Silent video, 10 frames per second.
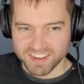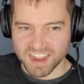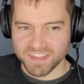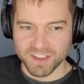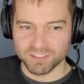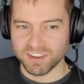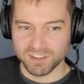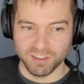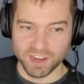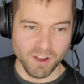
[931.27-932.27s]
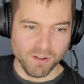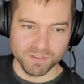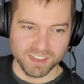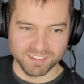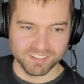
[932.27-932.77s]
and they're they're like, oh,
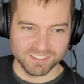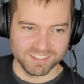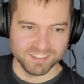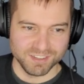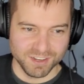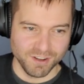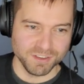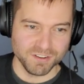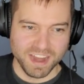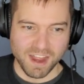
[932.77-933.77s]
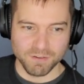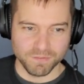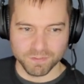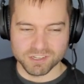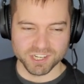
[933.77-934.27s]
that's, you know, you're now
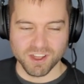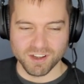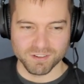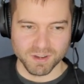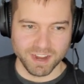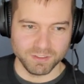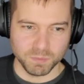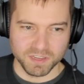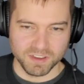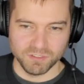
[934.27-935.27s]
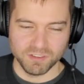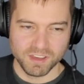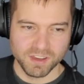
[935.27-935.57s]
infringing on our rights because